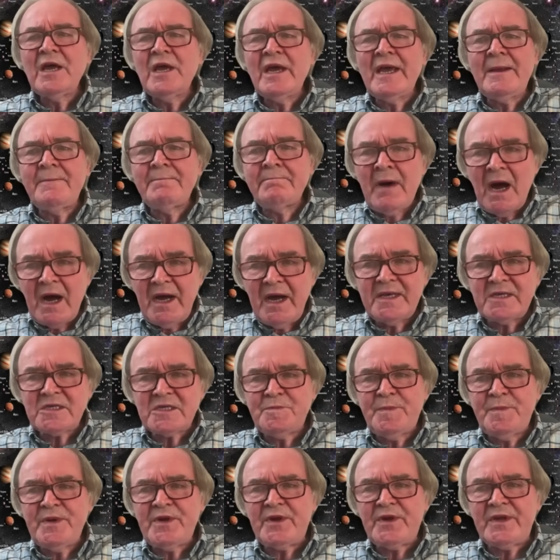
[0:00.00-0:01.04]
in my
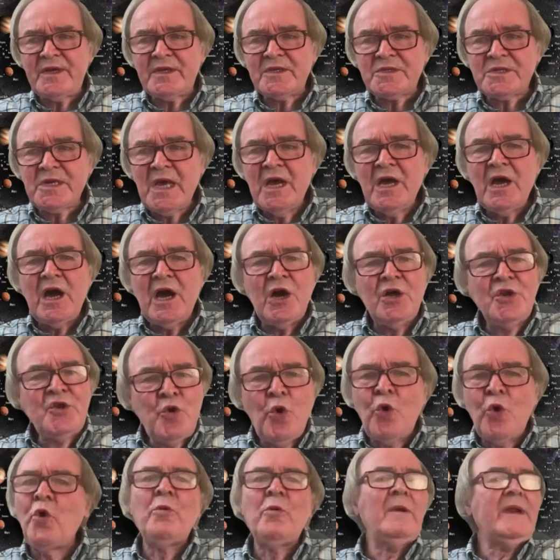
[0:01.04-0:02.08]
experience, are
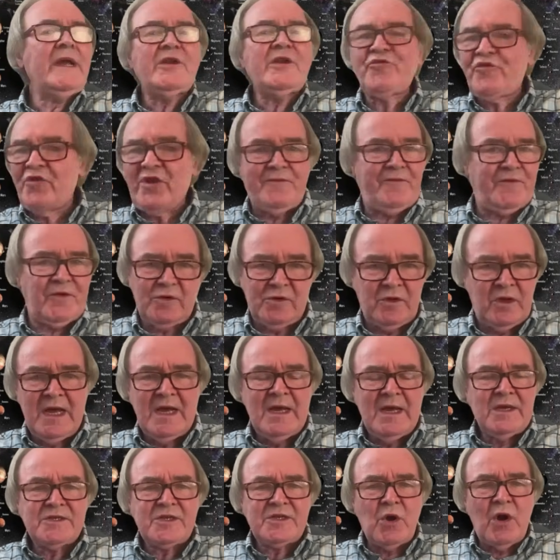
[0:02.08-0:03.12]
normally trivial.
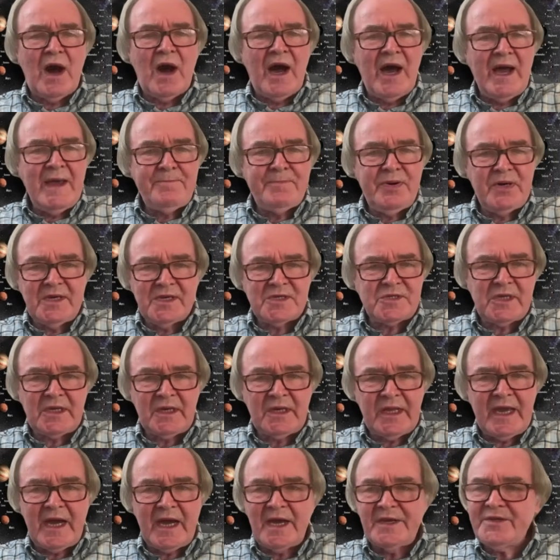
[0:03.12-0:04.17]
So I
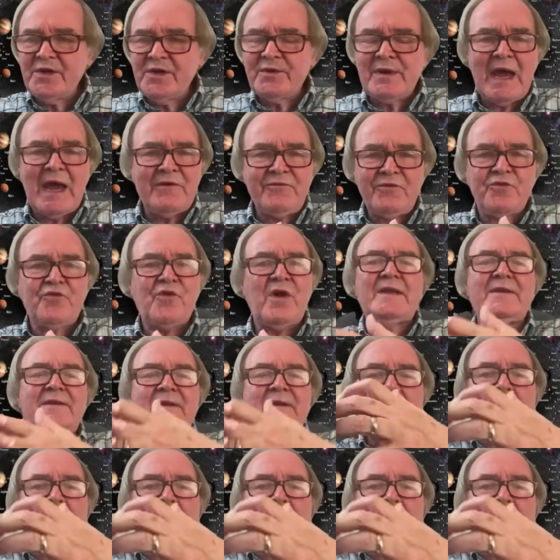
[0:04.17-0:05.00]
personally, I don't have great